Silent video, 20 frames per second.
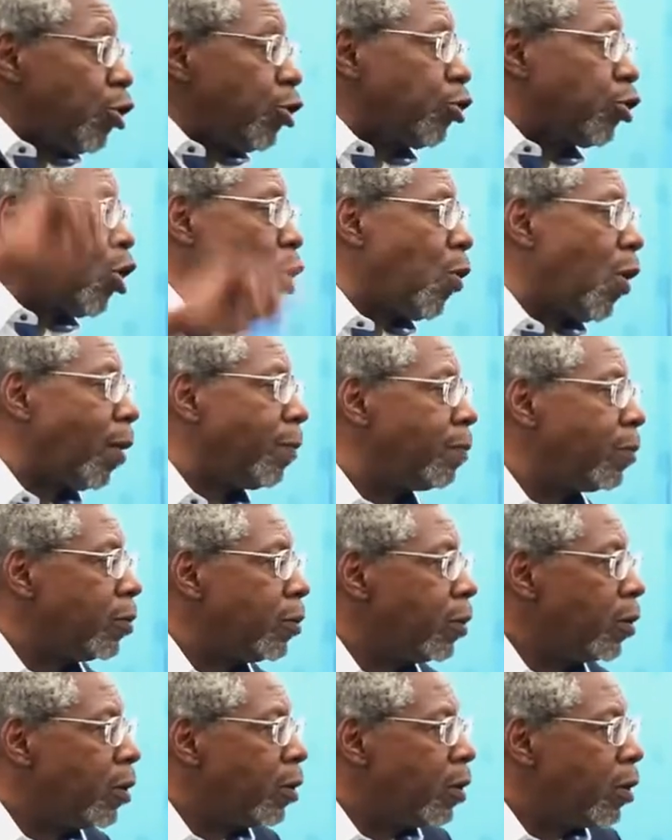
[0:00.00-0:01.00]
in order to go
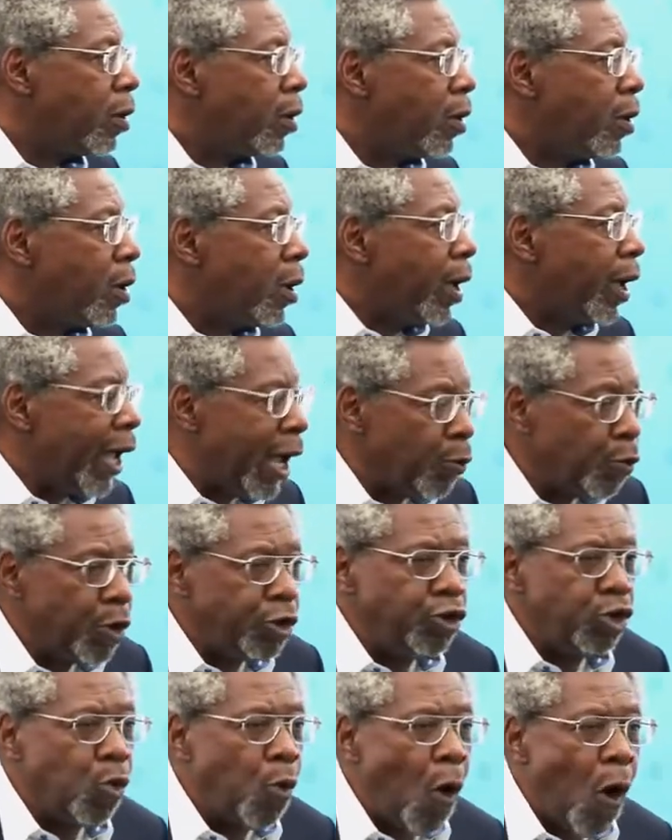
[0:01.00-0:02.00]
up.
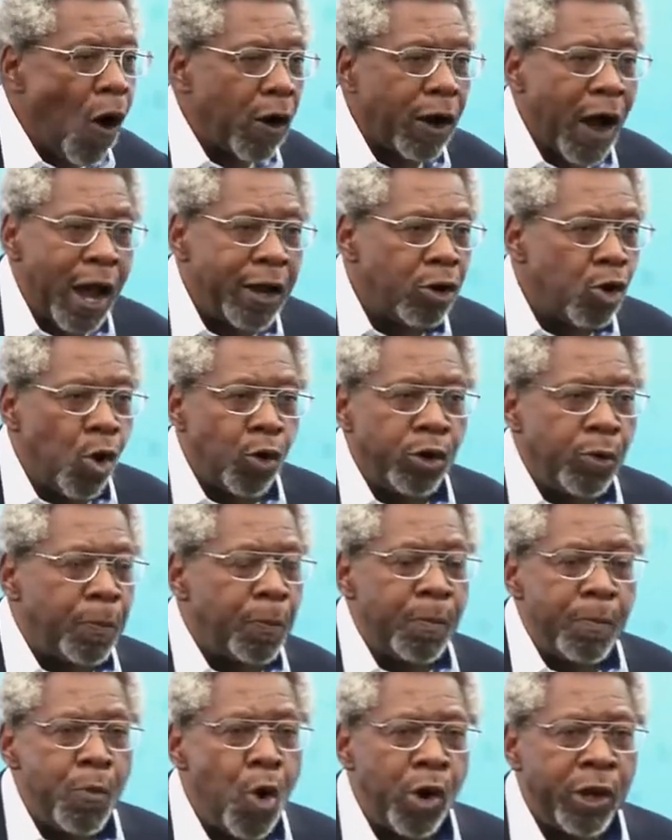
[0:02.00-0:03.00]
And when you walk, I know
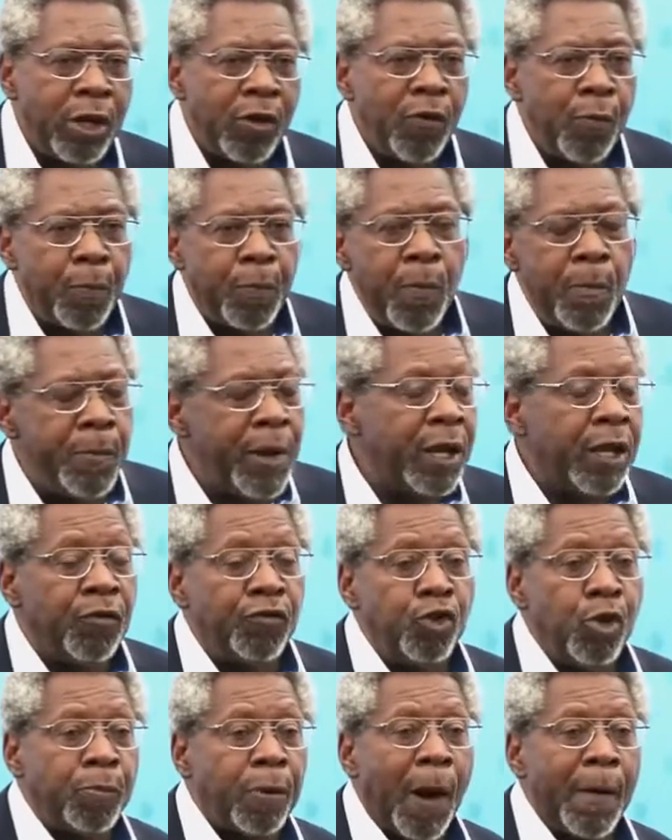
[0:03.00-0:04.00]
you, many, of you,
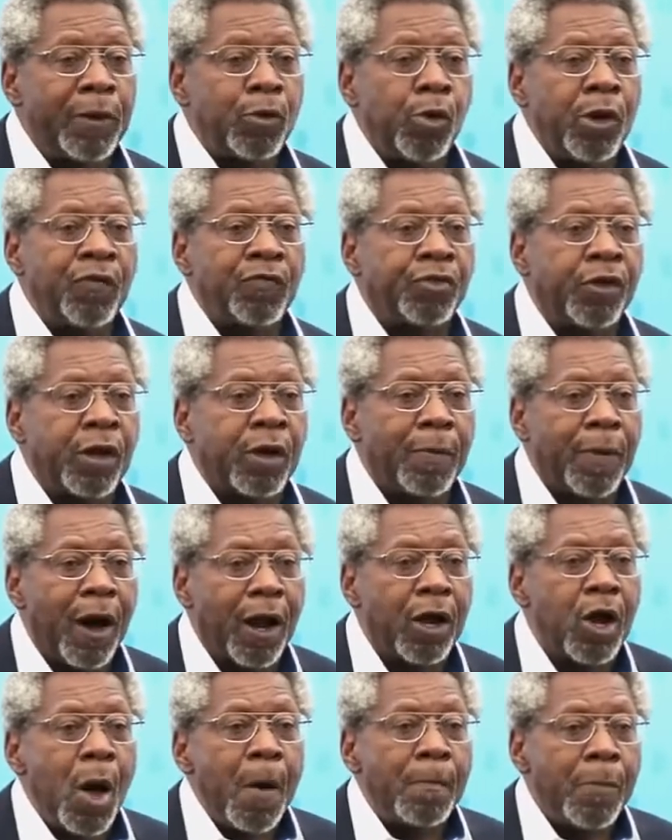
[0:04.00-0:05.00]
many of you probably don't even think
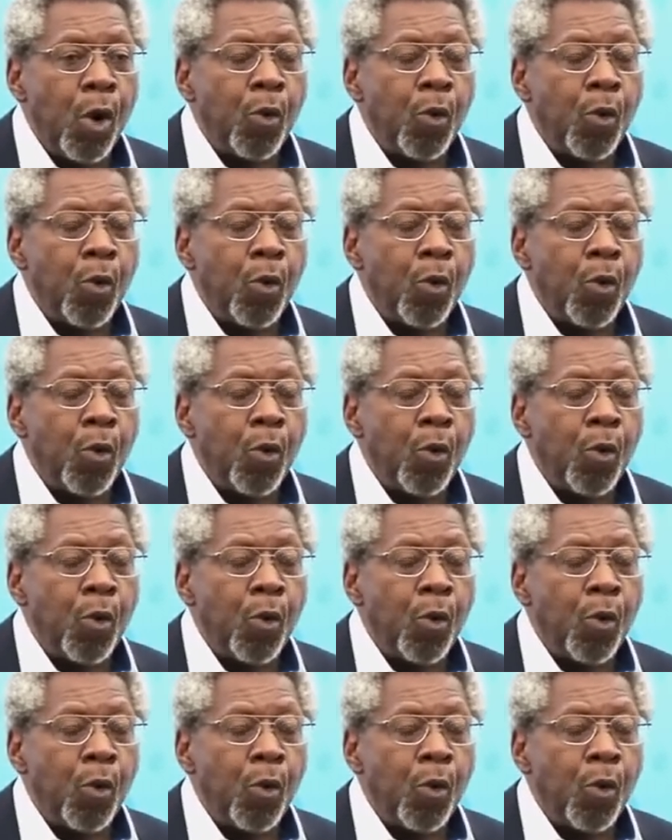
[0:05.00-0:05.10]
about it,